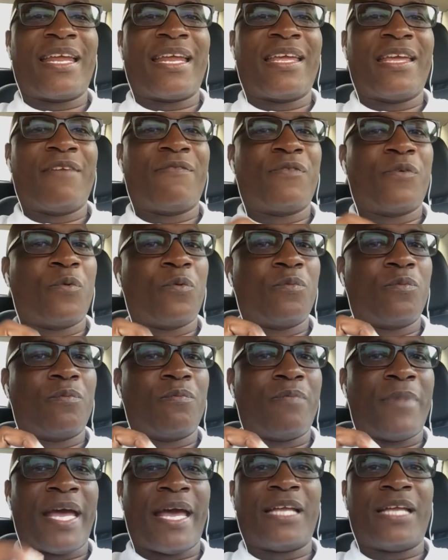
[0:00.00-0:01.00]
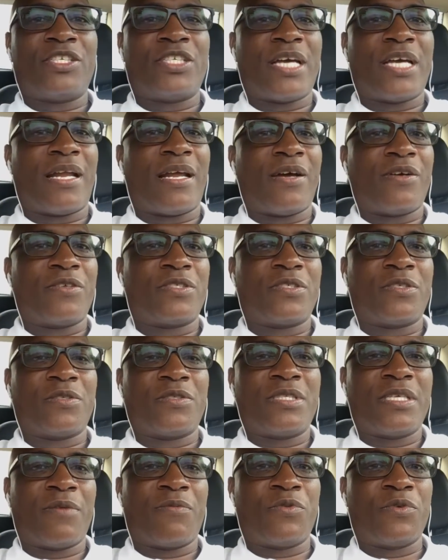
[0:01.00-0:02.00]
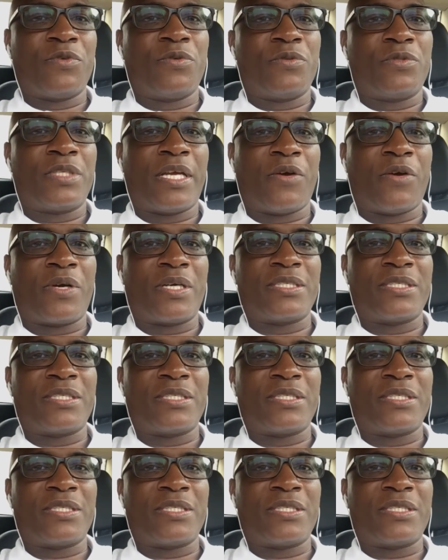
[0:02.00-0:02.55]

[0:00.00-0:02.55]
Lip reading: to give mad shout outs to Tim Roussel,